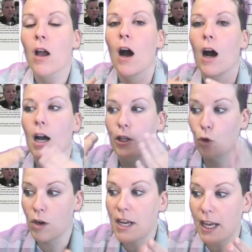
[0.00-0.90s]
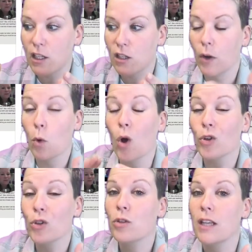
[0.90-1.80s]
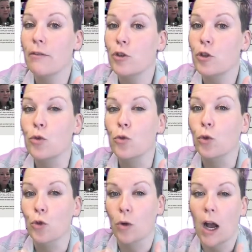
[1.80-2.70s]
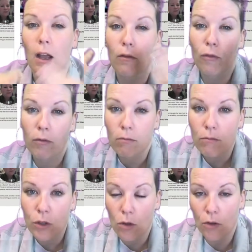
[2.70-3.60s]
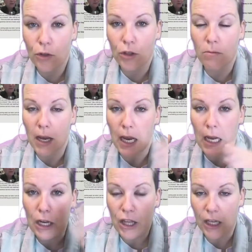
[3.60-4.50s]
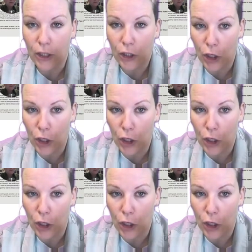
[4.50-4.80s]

Screencastify will also save to Google Drive. So those are some handy things to